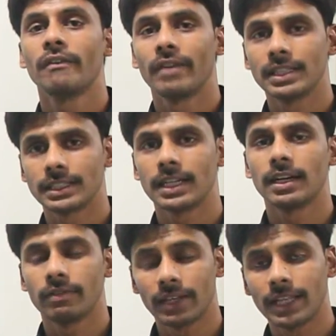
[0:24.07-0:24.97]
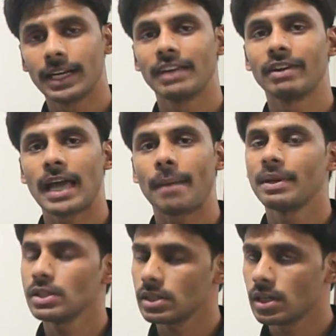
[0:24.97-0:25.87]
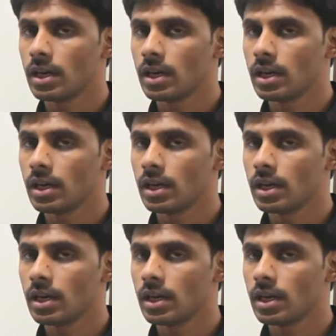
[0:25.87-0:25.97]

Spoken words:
when that event happens